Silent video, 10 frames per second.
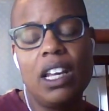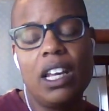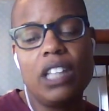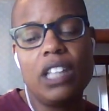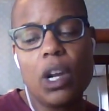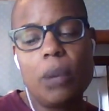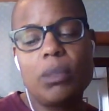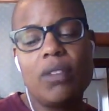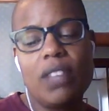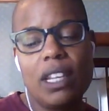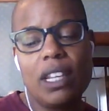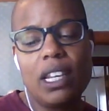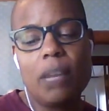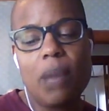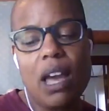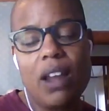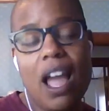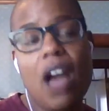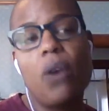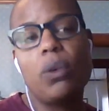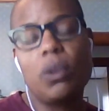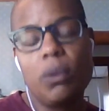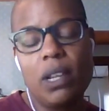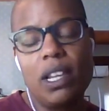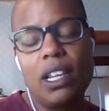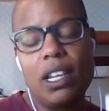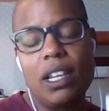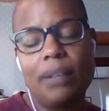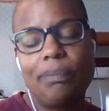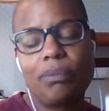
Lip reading: in terms of thinking about how do we